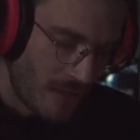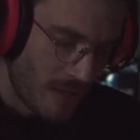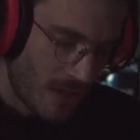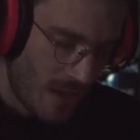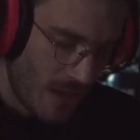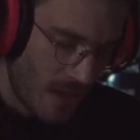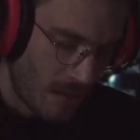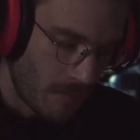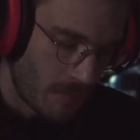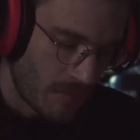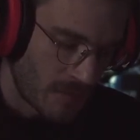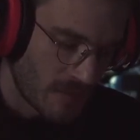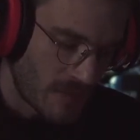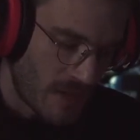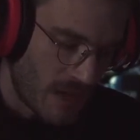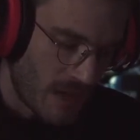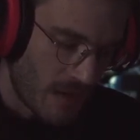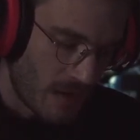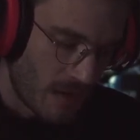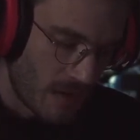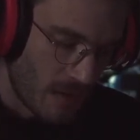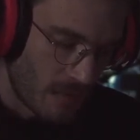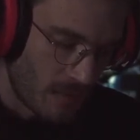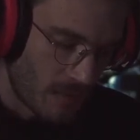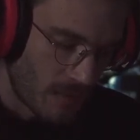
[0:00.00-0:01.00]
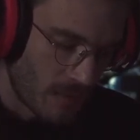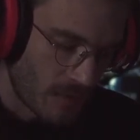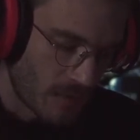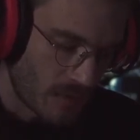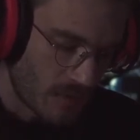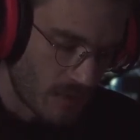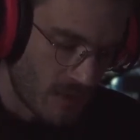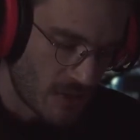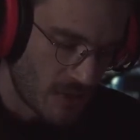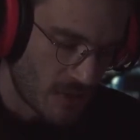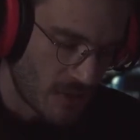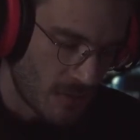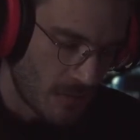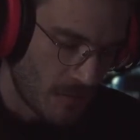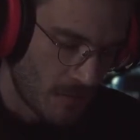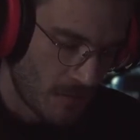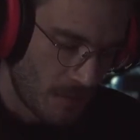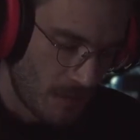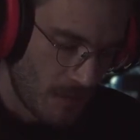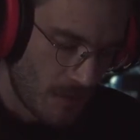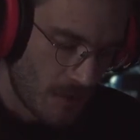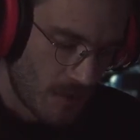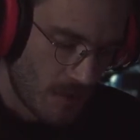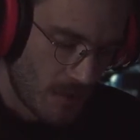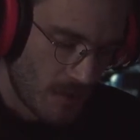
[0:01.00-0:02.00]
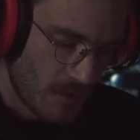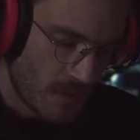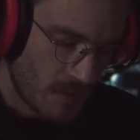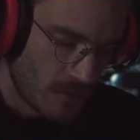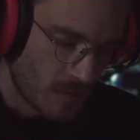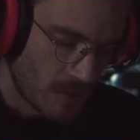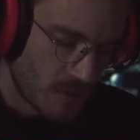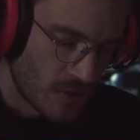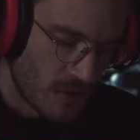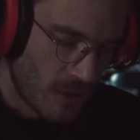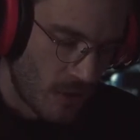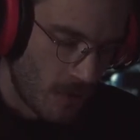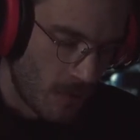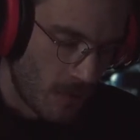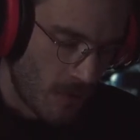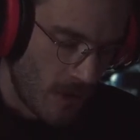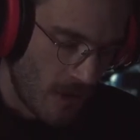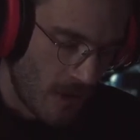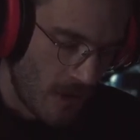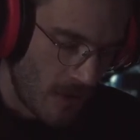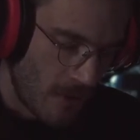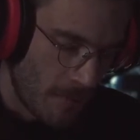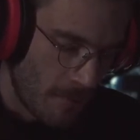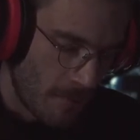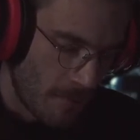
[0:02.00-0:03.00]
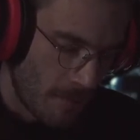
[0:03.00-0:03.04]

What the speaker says: helpless agony of frustration. There was no way.